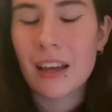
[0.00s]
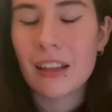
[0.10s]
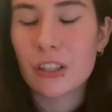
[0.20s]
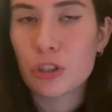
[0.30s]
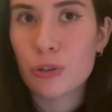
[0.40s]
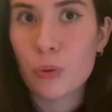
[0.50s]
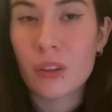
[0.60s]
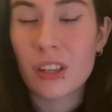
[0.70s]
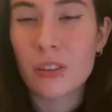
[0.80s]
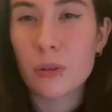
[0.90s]
like showing
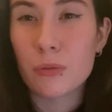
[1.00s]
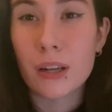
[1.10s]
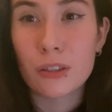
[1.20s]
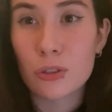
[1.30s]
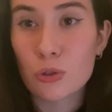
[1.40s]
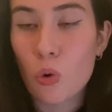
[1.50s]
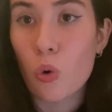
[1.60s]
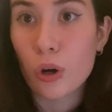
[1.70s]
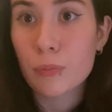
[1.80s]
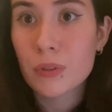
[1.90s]
that horrendous
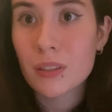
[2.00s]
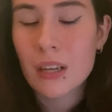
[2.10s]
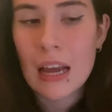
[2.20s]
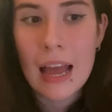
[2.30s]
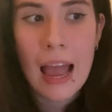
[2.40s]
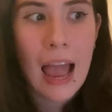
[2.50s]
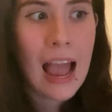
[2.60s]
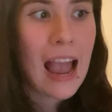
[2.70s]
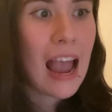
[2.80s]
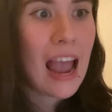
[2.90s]
corpse,
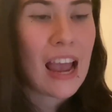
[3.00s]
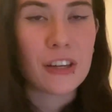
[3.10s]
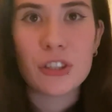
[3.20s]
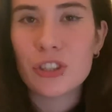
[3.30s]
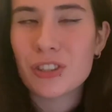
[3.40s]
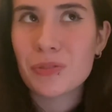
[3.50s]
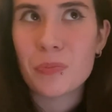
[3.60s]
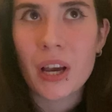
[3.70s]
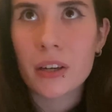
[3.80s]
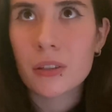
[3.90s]
and just
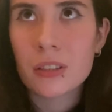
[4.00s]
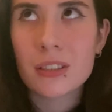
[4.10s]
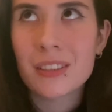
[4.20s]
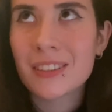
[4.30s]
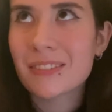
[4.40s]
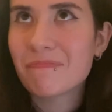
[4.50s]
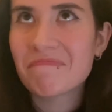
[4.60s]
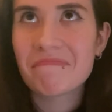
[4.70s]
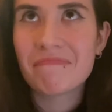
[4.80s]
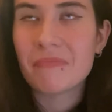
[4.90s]
Byakuya's
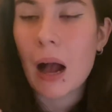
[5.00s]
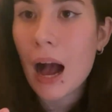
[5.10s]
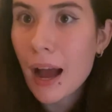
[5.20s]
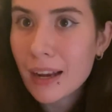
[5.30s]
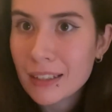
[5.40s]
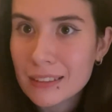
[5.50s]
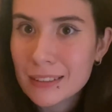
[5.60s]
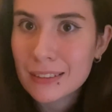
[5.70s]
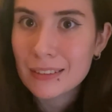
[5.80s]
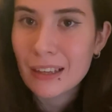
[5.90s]

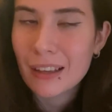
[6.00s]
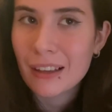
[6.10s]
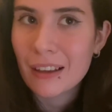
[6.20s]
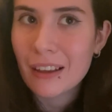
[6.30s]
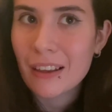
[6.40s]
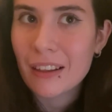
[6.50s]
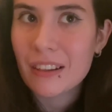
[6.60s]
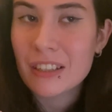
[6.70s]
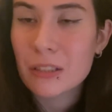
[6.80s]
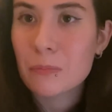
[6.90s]
eyes,
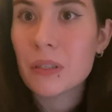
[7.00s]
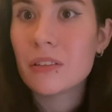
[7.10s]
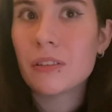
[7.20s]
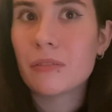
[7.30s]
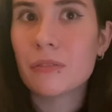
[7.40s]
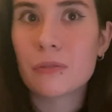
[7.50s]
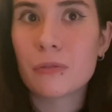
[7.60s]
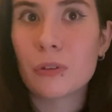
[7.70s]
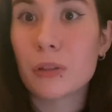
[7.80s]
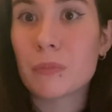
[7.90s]
they speak
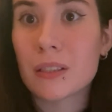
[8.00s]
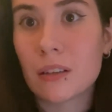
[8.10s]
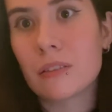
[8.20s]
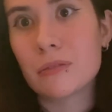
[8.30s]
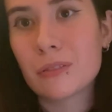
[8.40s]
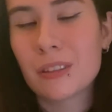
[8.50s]
for himself.